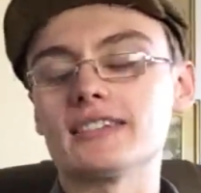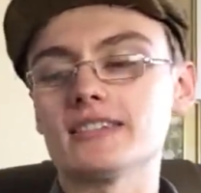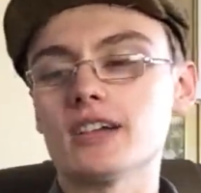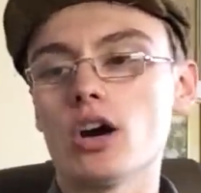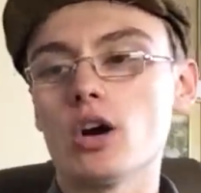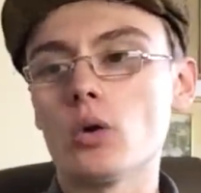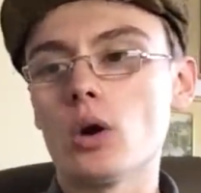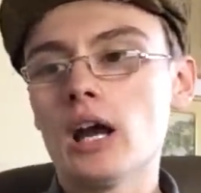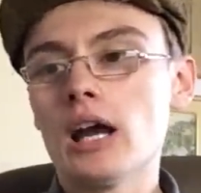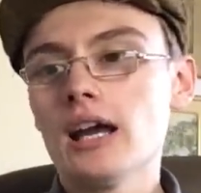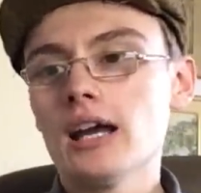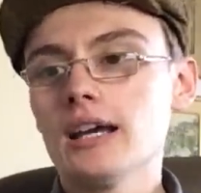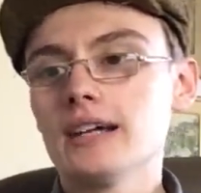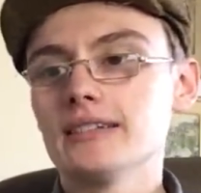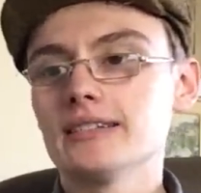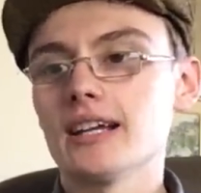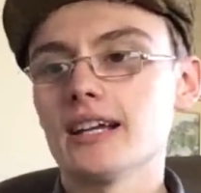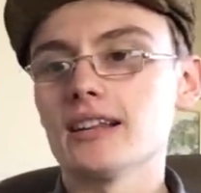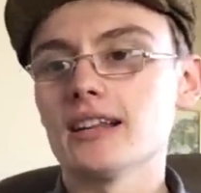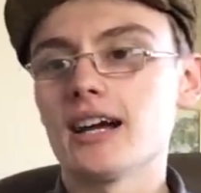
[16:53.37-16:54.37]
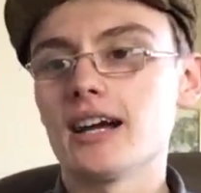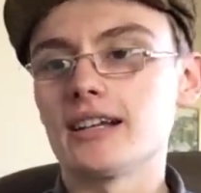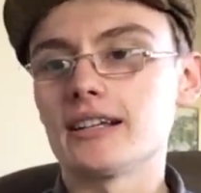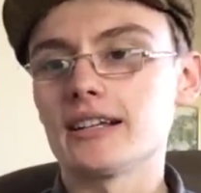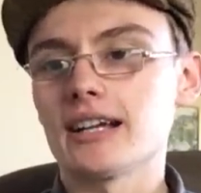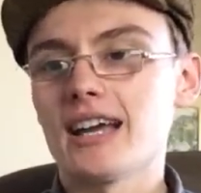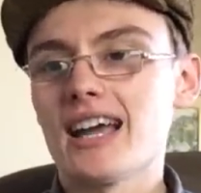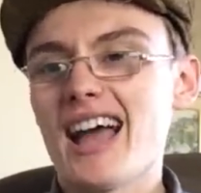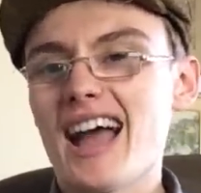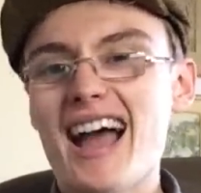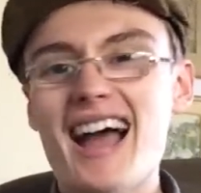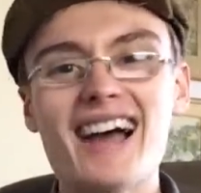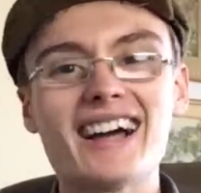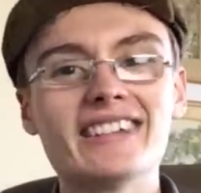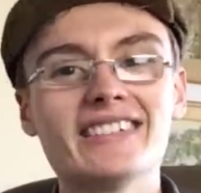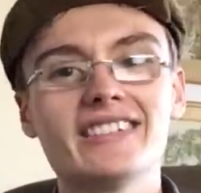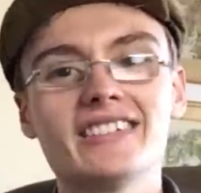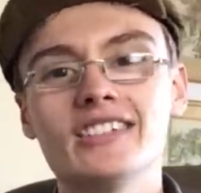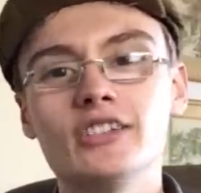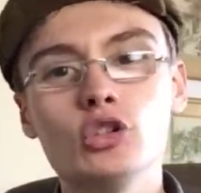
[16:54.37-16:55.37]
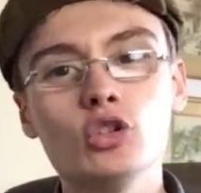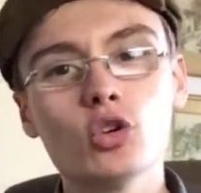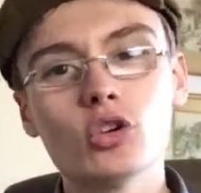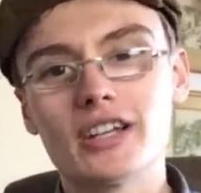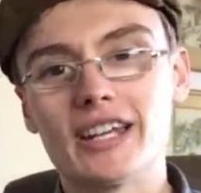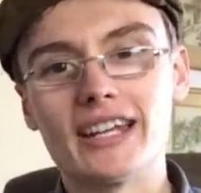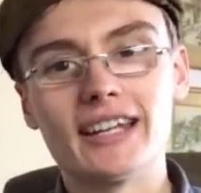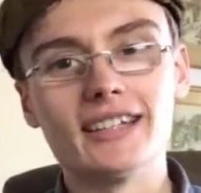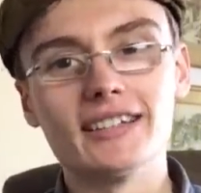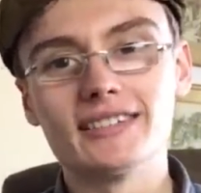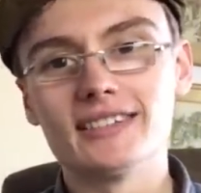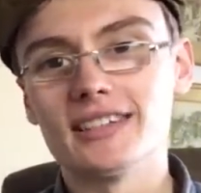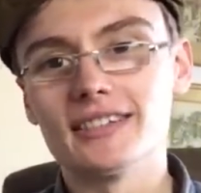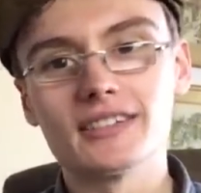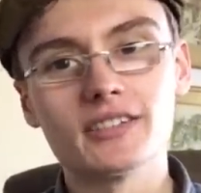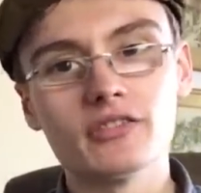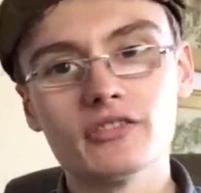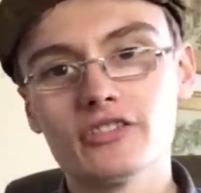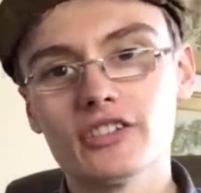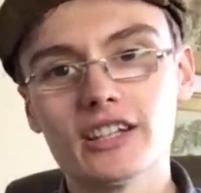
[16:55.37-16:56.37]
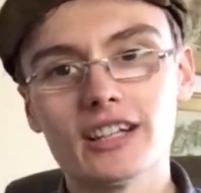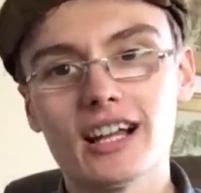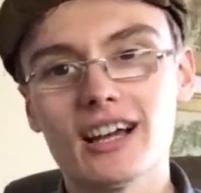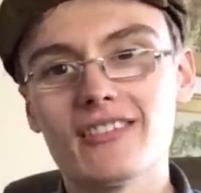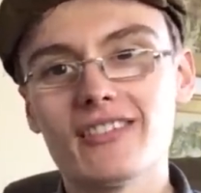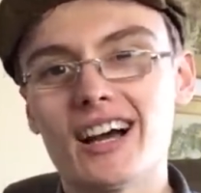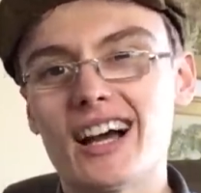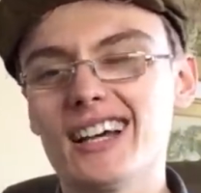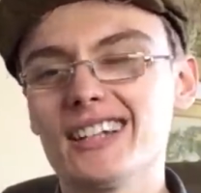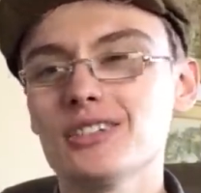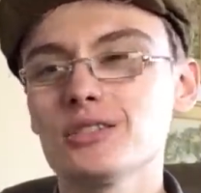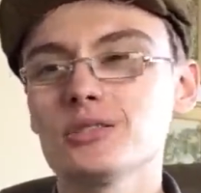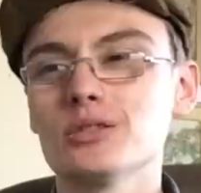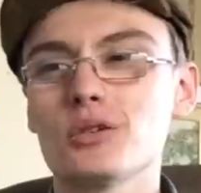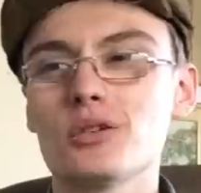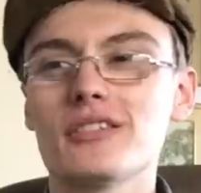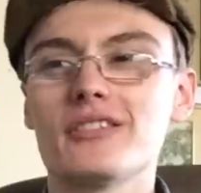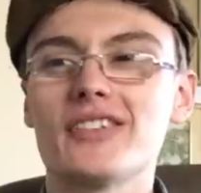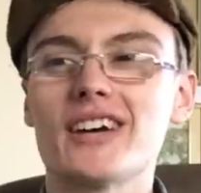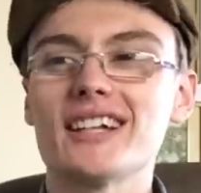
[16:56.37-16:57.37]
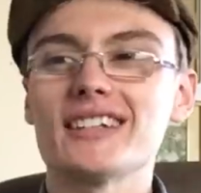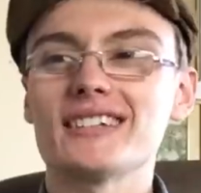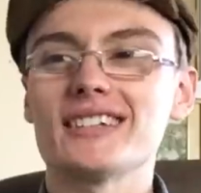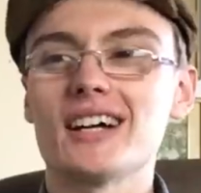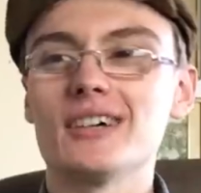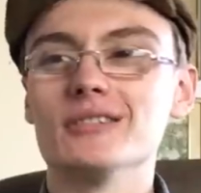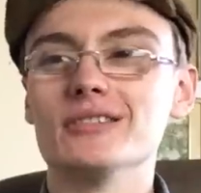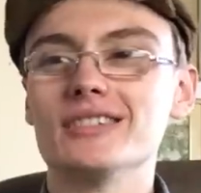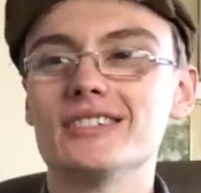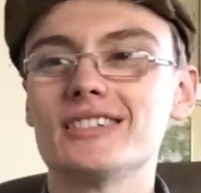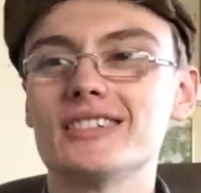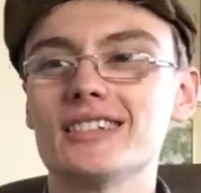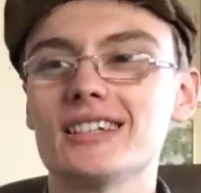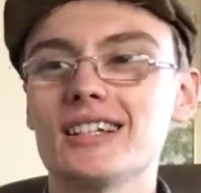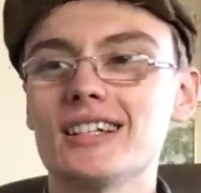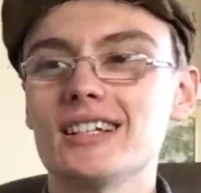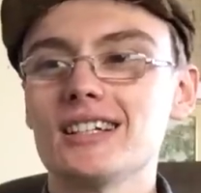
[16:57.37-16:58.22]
So, say, like, Adz nuggets or something like that. I don't know whether that sounds...